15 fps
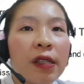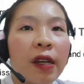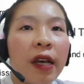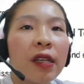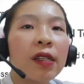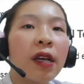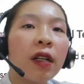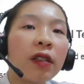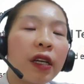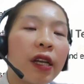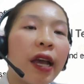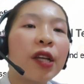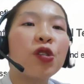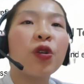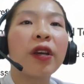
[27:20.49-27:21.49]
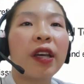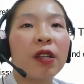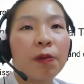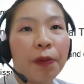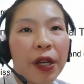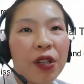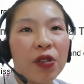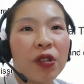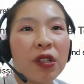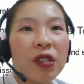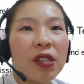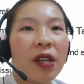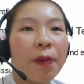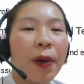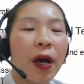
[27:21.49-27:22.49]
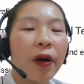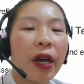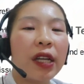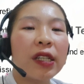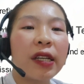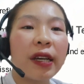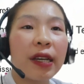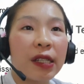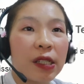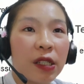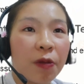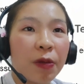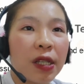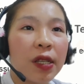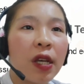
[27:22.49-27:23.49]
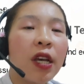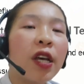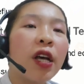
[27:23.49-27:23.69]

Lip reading: they sell and educate patients about antihistamines,